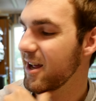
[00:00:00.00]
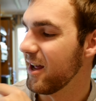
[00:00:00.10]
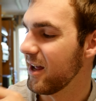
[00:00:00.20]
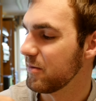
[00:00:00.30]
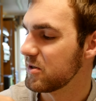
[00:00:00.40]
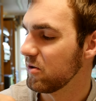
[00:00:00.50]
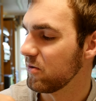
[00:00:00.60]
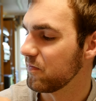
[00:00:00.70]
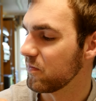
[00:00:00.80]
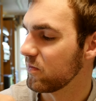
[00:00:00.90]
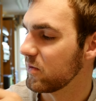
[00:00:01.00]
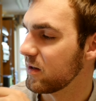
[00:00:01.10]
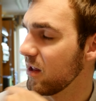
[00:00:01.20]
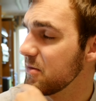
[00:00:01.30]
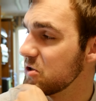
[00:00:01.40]
Um, so
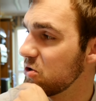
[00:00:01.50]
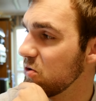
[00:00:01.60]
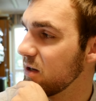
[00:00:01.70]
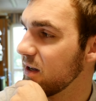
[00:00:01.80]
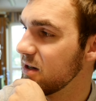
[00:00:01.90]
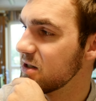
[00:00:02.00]
thank you much for tuning in.